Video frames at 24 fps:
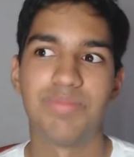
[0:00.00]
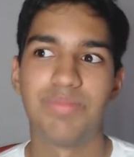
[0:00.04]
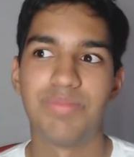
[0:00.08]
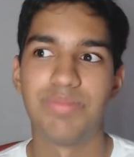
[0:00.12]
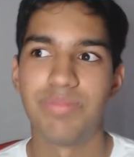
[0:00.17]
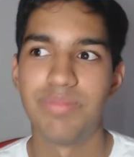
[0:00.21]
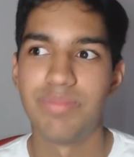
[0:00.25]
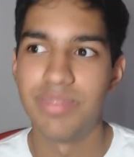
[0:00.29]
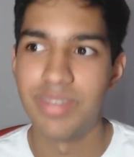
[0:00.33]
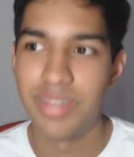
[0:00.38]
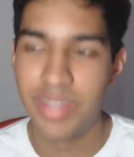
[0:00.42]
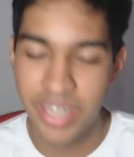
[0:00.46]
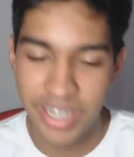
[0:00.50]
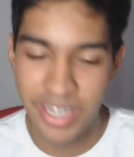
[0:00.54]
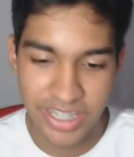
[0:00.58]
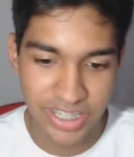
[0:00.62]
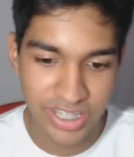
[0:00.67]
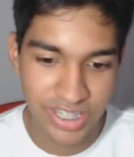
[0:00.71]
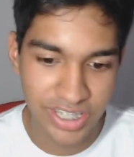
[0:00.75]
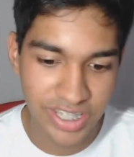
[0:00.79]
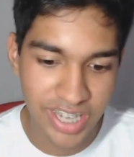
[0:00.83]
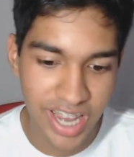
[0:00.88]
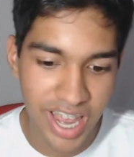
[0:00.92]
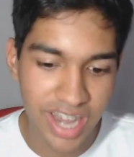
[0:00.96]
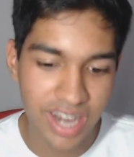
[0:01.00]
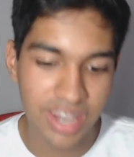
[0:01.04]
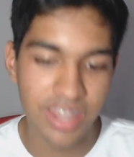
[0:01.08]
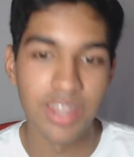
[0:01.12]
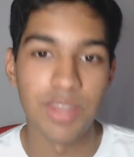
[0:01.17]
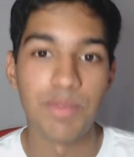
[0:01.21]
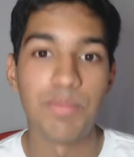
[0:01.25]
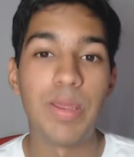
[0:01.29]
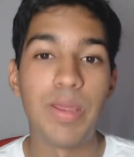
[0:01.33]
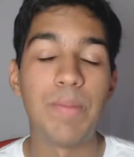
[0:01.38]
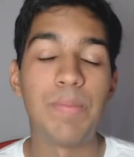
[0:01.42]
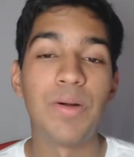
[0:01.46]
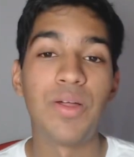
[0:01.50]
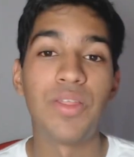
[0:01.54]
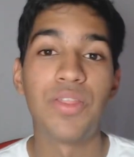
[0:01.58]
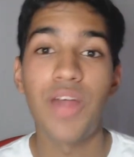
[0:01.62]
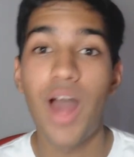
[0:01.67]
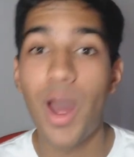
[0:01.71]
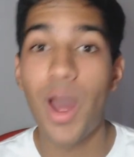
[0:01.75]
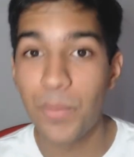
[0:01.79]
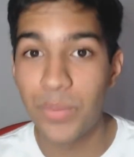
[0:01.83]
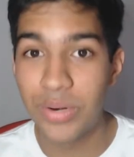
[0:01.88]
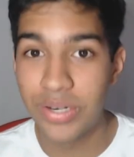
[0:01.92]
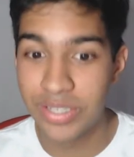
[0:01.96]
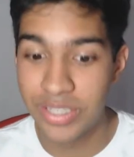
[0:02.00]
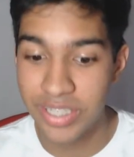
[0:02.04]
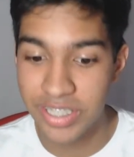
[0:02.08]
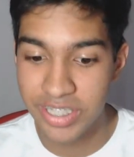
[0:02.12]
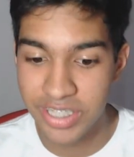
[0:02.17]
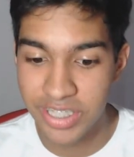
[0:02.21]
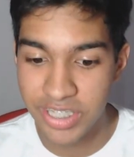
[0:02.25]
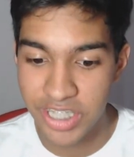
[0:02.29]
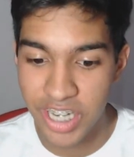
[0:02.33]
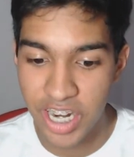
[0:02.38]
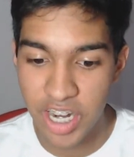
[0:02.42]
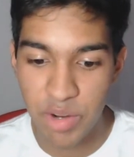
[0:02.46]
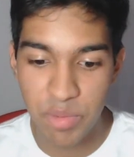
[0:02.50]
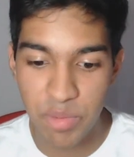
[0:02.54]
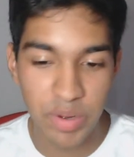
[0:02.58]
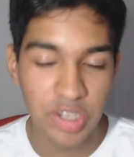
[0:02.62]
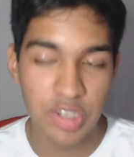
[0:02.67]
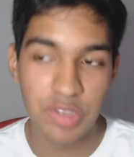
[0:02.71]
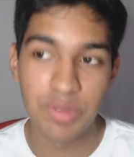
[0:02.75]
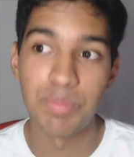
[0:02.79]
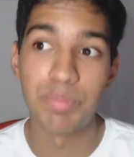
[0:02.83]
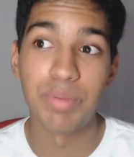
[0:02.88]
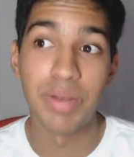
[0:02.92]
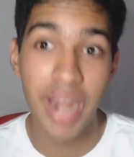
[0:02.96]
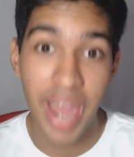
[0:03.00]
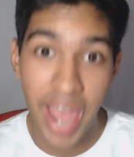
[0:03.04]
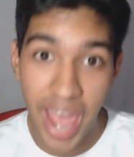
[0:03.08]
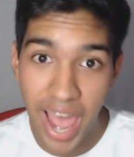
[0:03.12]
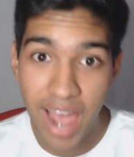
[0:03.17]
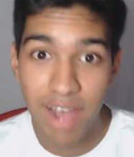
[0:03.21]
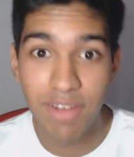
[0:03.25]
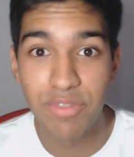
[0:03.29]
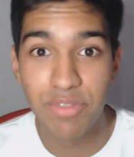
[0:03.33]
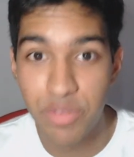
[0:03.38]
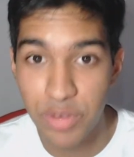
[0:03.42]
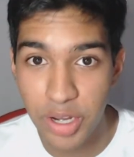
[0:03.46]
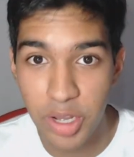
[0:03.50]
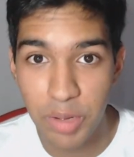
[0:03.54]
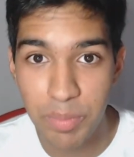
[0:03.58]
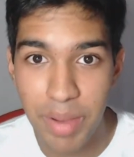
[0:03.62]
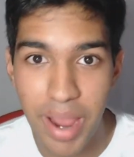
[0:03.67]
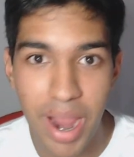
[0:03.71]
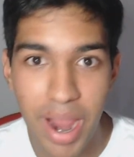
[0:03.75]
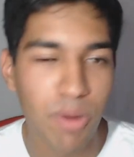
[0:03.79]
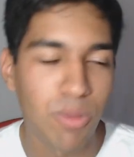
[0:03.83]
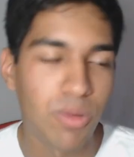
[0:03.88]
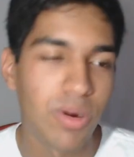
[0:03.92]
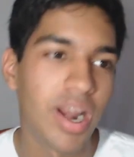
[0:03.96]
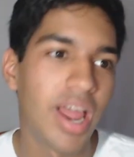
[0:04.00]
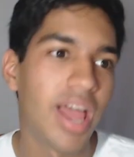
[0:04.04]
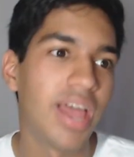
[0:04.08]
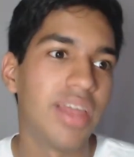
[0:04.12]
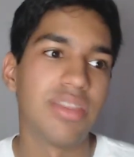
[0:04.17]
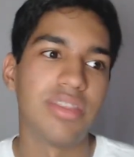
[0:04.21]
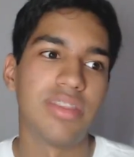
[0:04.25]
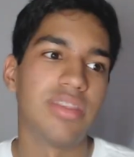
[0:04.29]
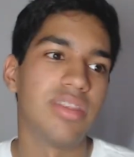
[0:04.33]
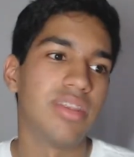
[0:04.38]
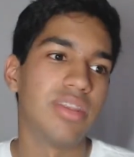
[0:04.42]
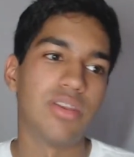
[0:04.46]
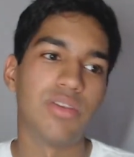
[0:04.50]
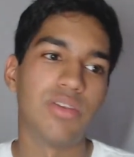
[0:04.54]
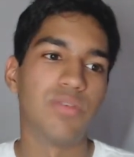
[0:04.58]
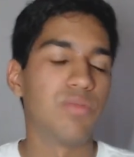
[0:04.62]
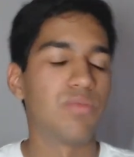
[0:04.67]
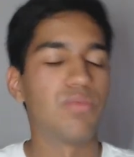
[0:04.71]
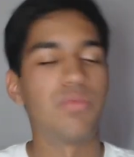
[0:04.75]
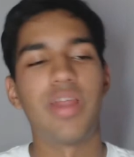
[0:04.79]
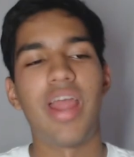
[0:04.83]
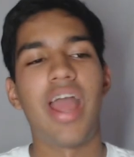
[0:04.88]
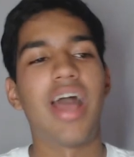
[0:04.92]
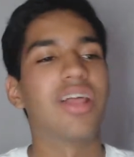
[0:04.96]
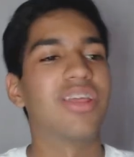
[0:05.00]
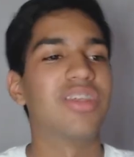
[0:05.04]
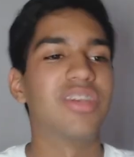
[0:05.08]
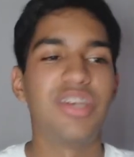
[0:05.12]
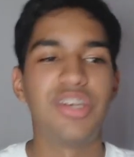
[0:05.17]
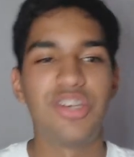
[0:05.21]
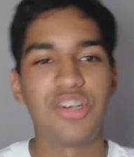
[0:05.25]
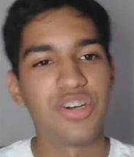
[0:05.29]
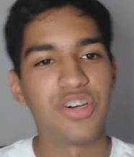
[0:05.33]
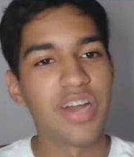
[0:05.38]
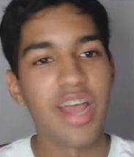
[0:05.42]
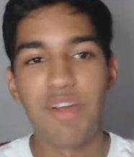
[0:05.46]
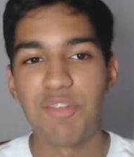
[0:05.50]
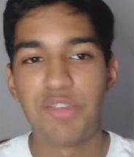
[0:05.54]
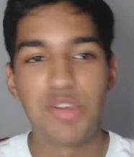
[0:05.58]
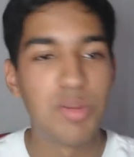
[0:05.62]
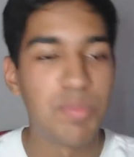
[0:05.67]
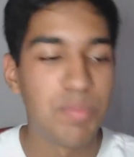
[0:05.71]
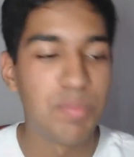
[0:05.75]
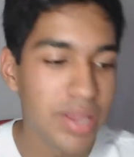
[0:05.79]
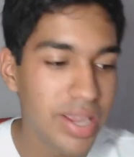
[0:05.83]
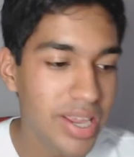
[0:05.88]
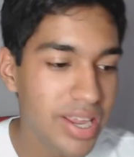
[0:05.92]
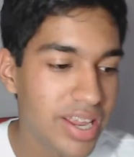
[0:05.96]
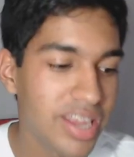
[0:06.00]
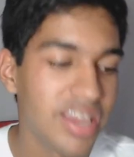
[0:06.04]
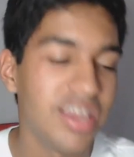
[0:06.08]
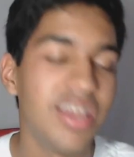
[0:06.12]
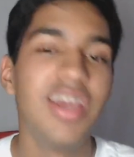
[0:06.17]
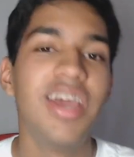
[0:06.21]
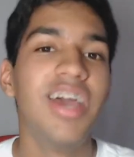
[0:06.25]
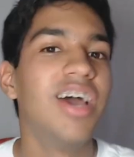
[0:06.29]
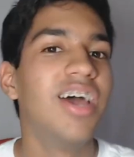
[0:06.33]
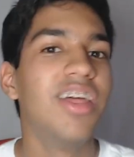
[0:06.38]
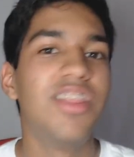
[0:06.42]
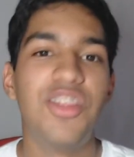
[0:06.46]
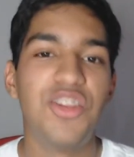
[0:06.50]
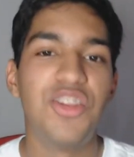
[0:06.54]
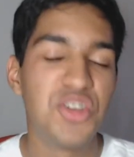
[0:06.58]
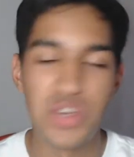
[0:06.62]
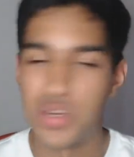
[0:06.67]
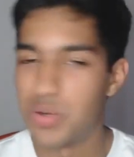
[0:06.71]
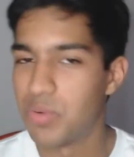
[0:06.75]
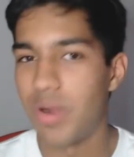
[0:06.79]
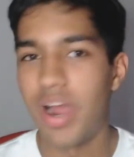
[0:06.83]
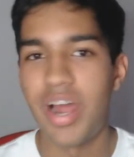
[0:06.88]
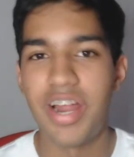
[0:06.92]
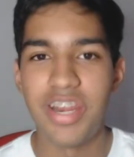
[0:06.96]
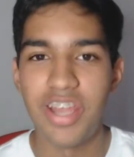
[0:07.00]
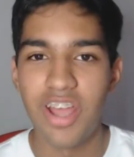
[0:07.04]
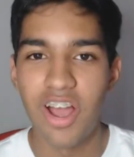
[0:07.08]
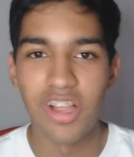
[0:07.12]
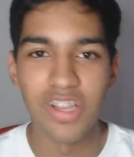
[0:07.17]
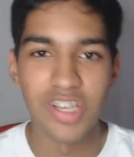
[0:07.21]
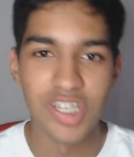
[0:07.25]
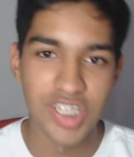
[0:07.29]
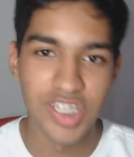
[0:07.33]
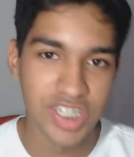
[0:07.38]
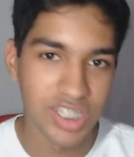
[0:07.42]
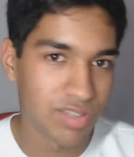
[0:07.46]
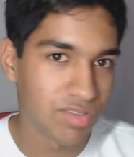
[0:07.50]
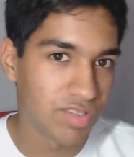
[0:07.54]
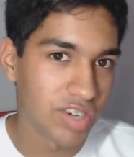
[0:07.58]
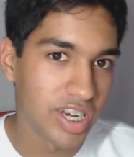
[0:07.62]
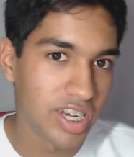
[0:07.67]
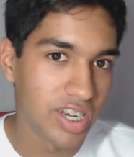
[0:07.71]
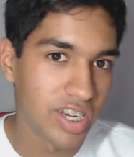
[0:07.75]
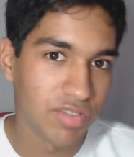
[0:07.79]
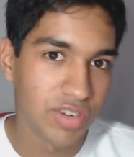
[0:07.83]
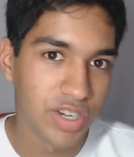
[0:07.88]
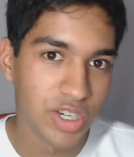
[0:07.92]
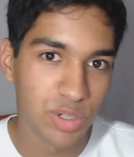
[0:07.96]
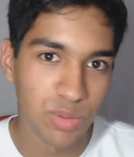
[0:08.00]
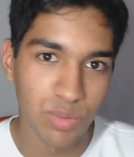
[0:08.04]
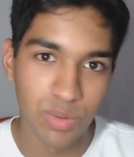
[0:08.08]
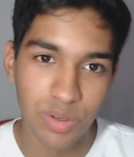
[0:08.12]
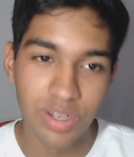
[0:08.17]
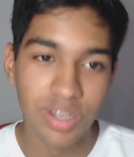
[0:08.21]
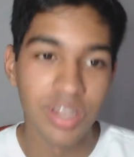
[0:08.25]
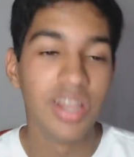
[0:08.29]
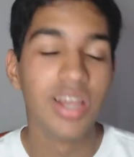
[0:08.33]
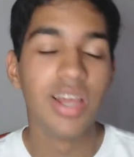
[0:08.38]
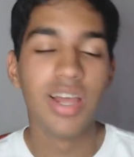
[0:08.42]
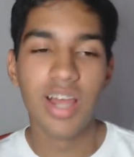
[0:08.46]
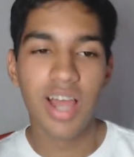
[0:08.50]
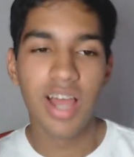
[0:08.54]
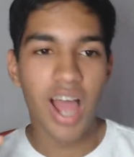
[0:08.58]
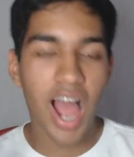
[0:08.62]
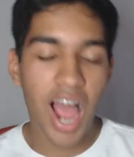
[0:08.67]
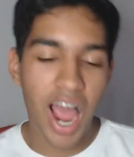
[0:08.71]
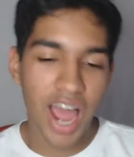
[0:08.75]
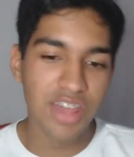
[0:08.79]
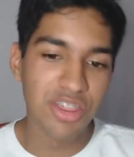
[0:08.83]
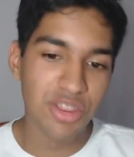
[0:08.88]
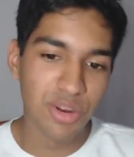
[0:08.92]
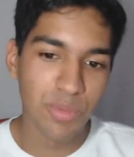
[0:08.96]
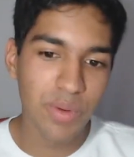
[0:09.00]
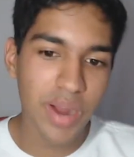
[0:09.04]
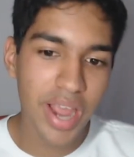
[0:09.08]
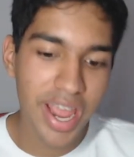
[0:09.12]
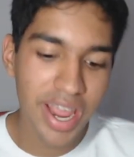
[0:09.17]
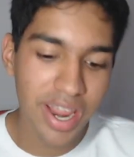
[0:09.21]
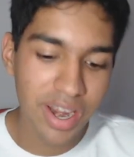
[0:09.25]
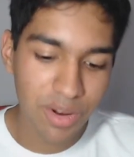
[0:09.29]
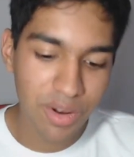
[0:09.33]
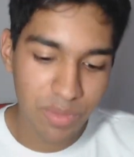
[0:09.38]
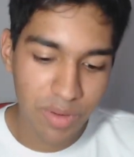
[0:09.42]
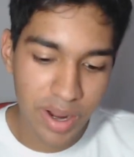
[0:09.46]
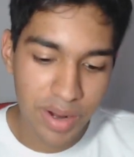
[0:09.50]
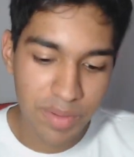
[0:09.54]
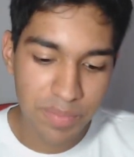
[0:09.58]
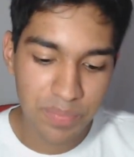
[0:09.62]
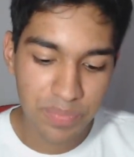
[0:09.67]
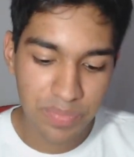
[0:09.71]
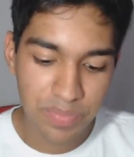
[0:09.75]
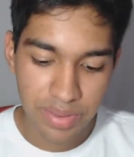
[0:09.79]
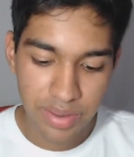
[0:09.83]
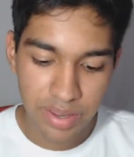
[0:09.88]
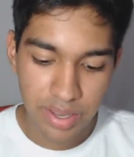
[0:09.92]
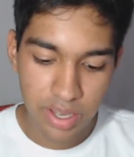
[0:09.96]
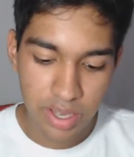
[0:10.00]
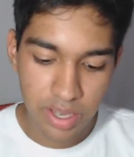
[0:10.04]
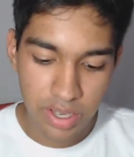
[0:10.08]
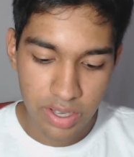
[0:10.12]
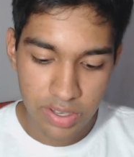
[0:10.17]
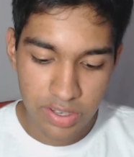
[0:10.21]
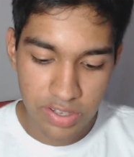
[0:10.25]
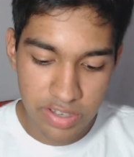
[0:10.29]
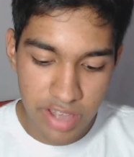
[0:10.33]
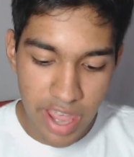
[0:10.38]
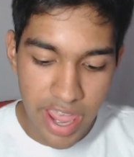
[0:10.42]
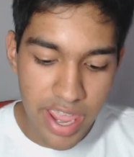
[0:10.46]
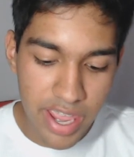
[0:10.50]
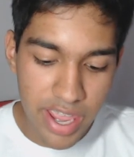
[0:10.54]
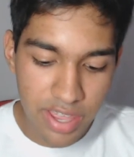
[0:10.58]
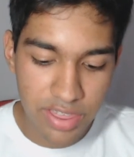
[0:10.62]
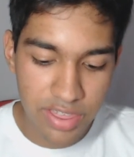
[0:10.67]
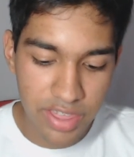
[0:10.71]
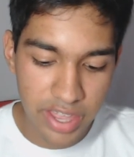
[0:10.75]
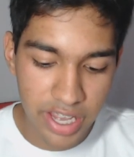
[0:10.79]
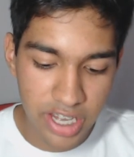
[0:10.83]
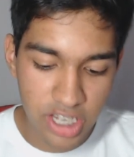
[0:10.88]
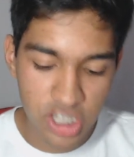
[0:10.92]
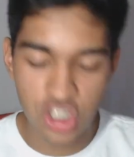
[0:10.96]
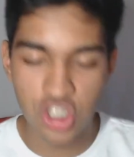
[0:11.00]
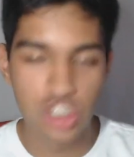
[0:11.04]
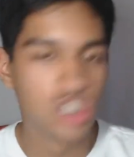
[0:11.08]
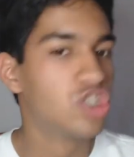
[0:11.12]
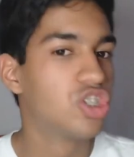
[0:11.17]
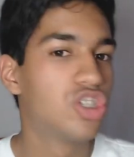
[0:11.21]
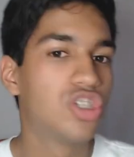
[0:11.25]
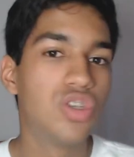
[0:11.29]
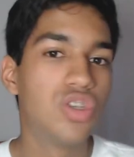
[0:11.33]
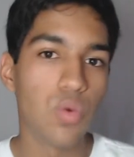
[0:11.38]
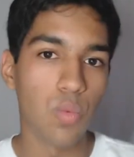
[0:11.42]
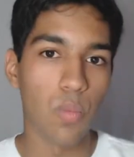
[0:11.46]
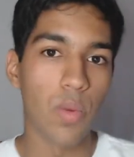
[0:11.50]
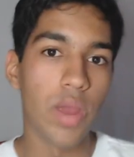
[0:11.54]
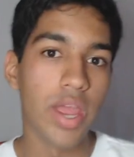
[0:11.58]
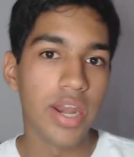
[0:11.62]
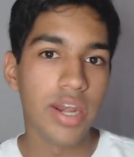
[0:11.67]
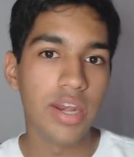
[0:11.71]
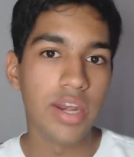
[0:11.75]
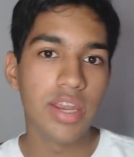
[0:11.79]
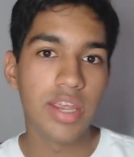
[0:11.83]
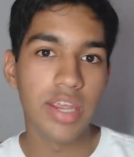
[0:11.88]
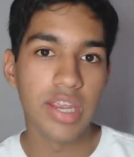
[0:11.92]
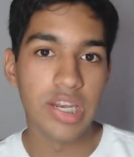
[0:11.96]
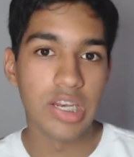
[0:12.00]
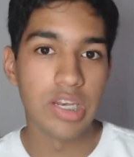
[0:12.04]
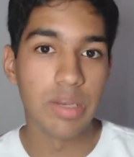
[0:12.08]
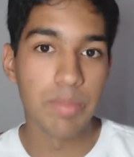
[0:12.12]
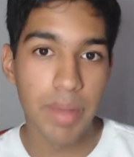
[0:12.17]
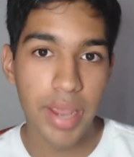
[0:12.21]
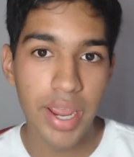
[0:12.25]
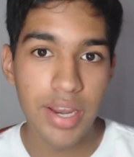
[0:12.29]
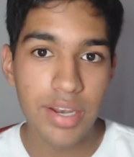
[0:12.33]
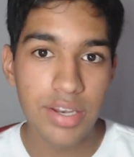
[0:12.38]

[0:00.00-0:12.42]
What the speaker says: things are said that people thought we were disingenuous but have real power, and reality turn out to be the true ideologies of an individual. Either way, right? Saying things just to win in debate